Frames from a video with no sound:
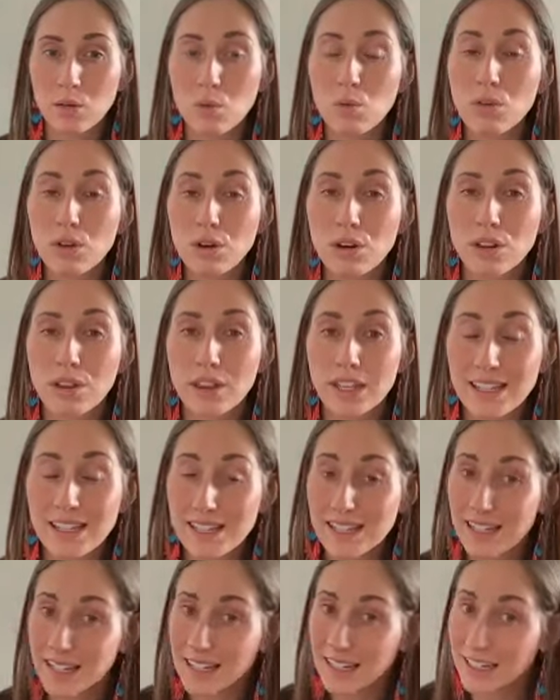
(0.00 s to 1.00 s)
worth
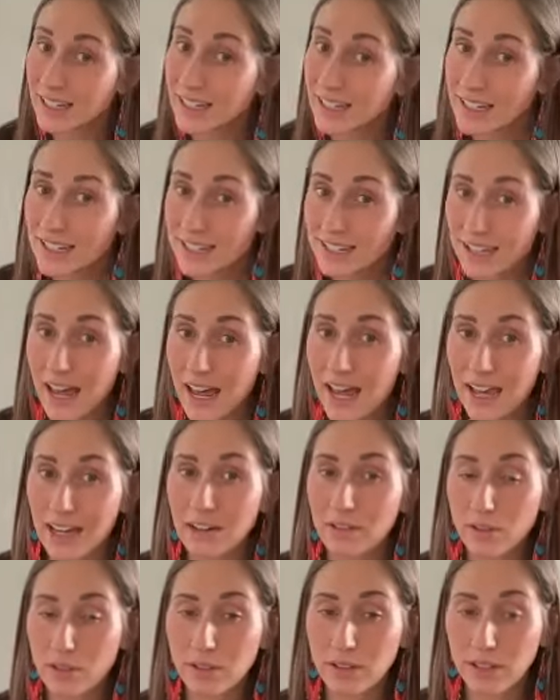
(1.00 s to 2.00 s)
is
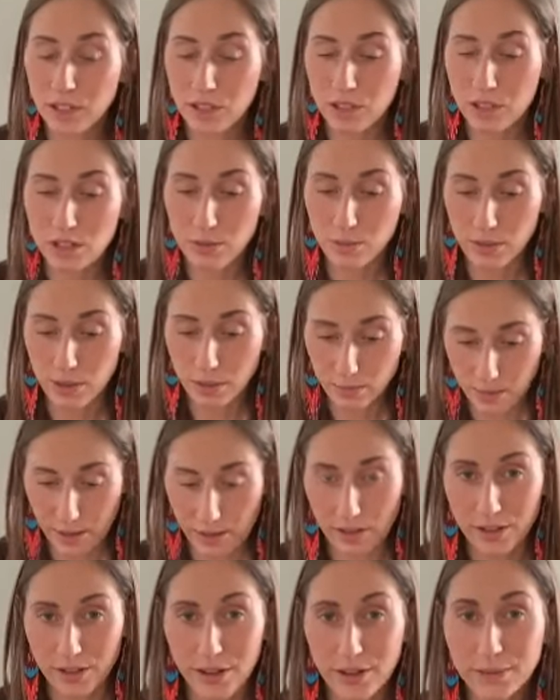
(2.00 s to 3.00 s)
inside of a relationship with your
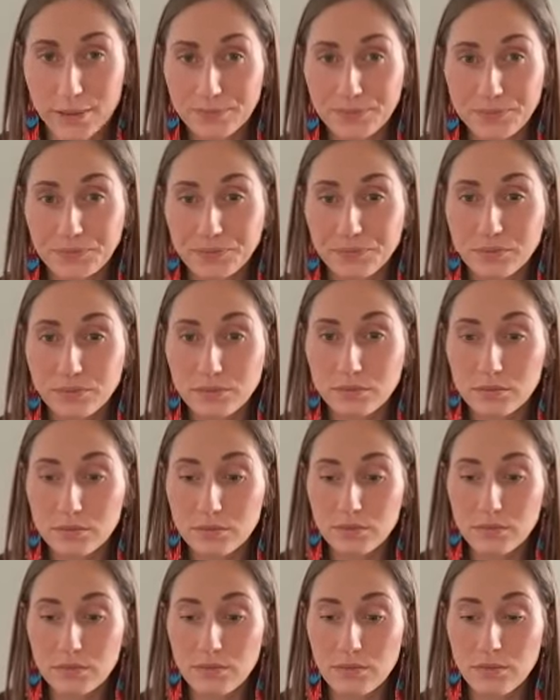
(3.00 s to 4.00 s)
partner,
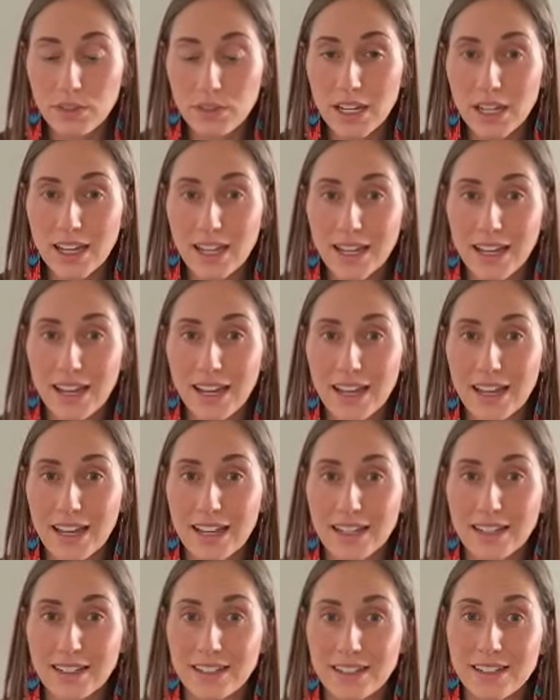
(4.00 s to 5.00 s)

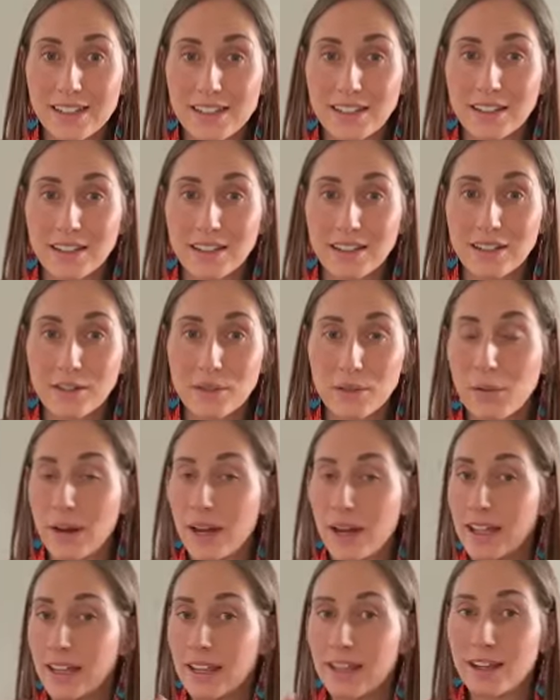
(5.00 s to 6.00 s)
and
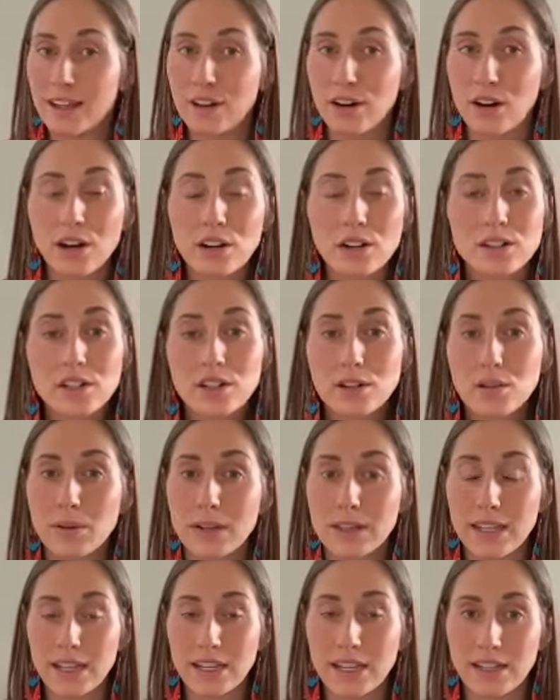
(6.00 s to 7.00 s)
when they're hurt or
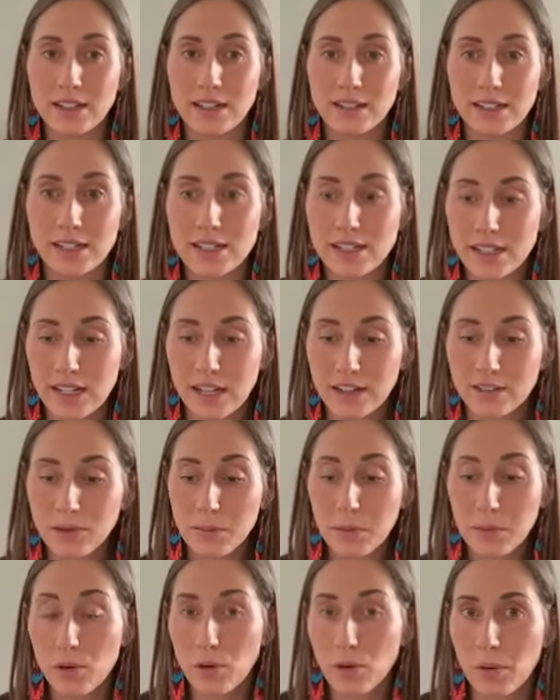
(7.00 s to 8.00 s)
when they disconnect
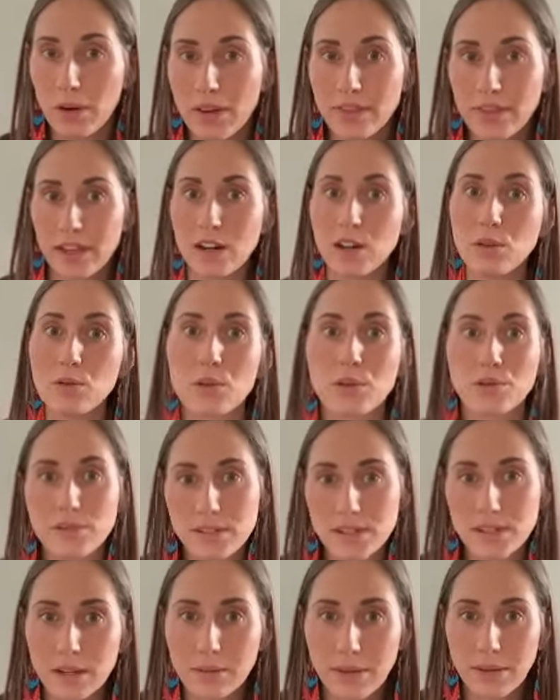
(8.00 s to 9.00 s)
from you or when their
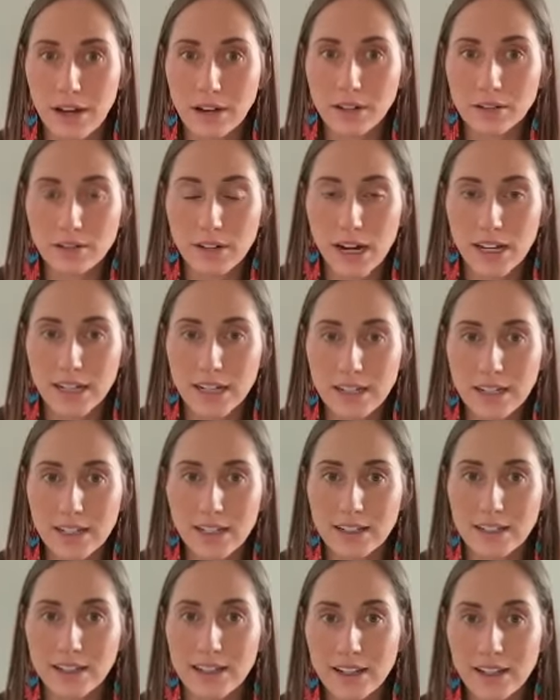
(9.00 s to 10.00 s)
wounds come out, right,
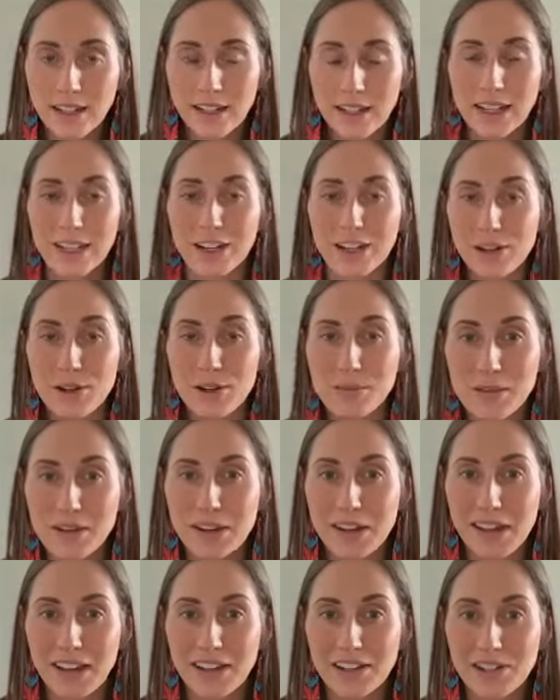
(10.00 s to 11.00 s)
and in your
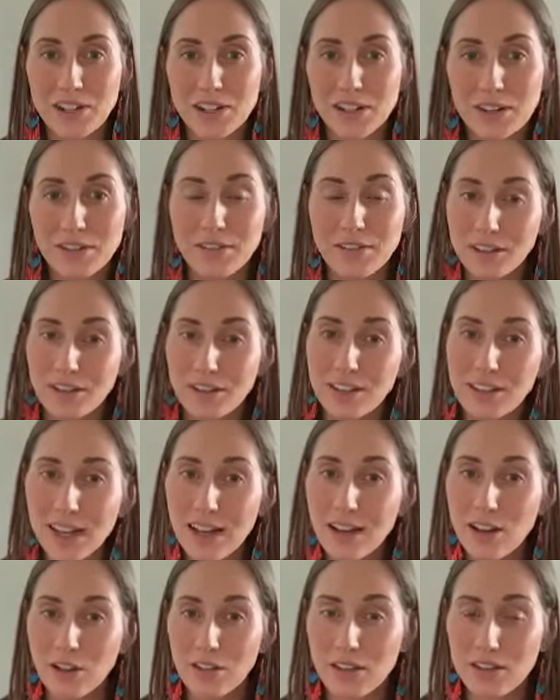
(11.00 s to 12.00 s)
communication, you're feeling
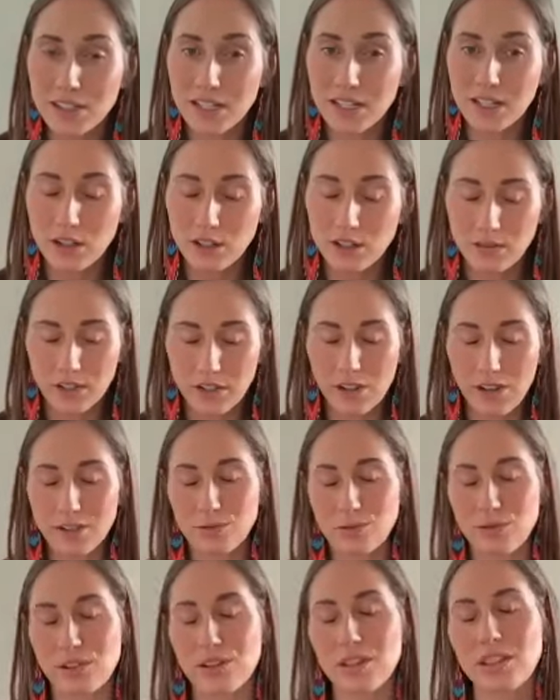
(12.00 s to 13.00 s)
that, all of a sudden you feel
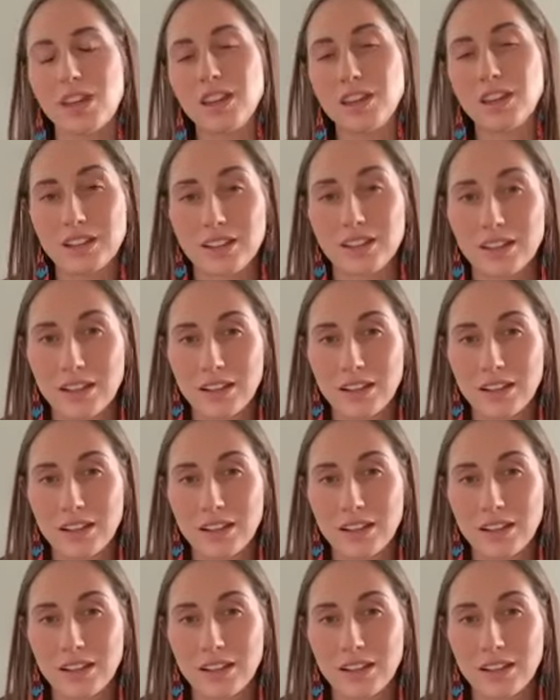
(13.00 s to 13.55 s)
unworthy